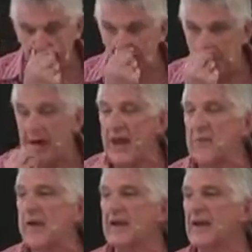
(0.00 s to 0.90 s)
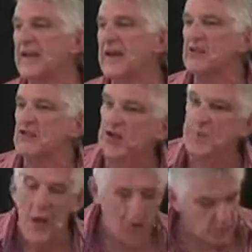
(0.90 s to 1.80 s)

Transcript: It may be like that sheep